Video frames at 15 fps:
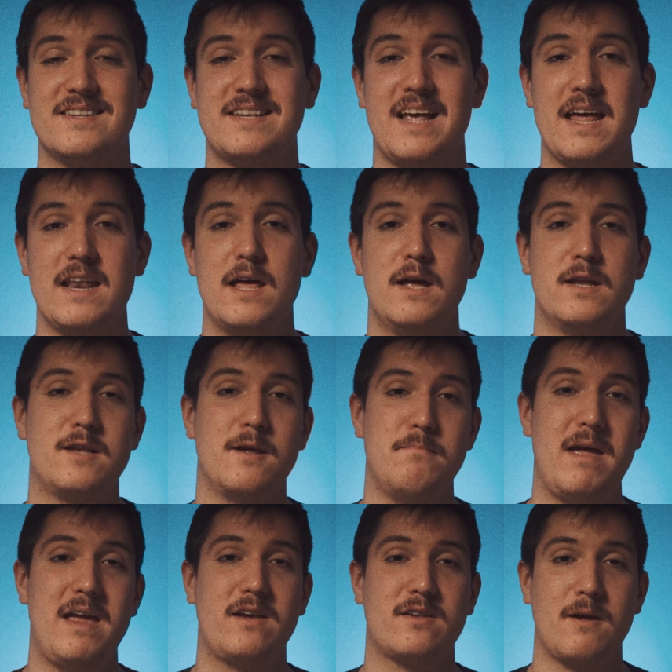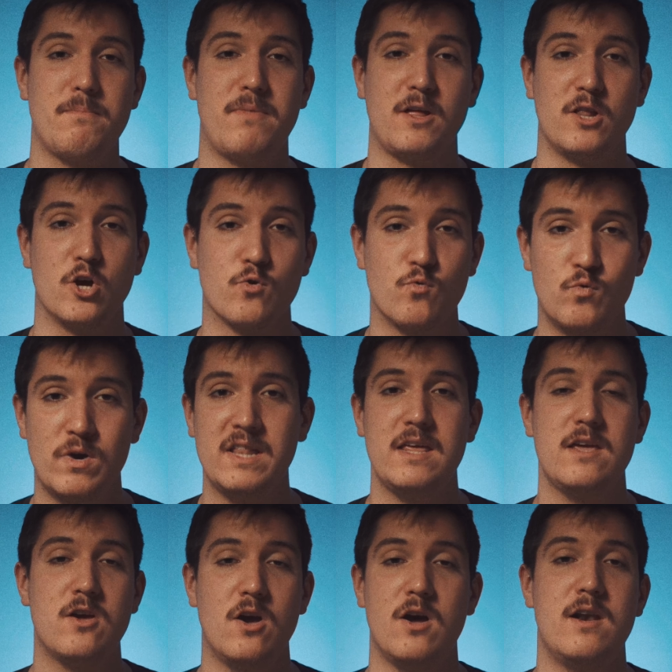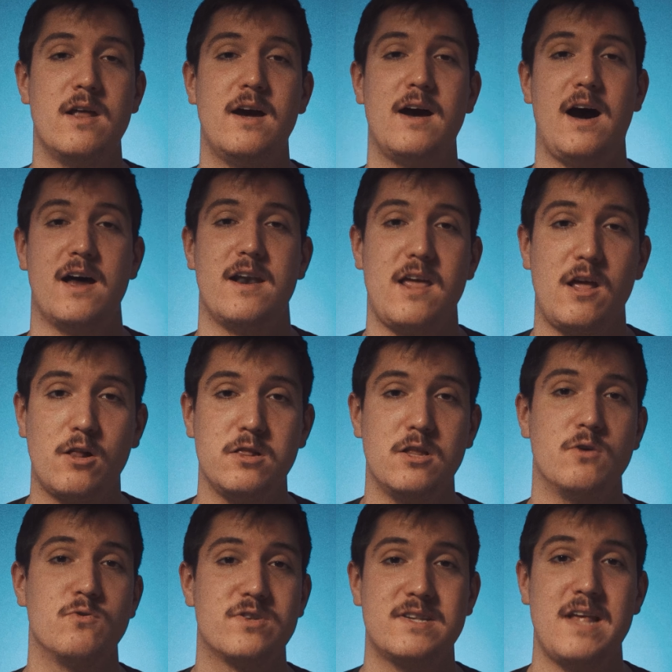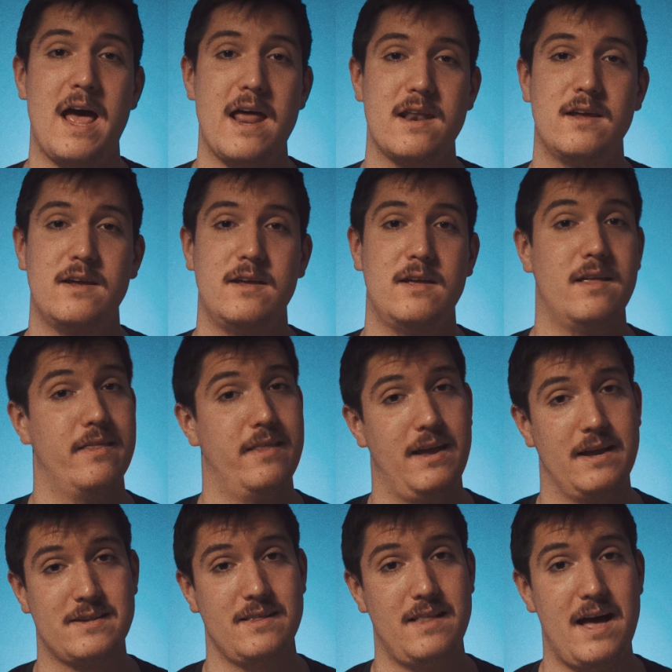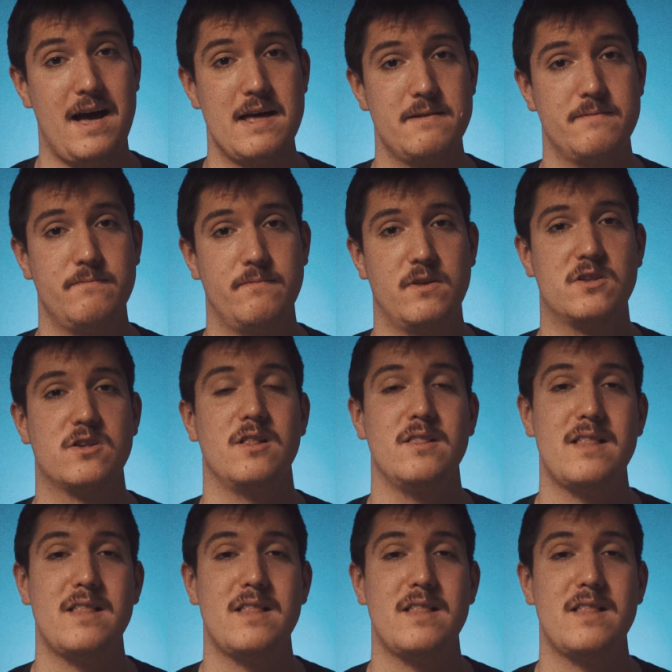set to make something look really good on a closed set, it's a lot. It's a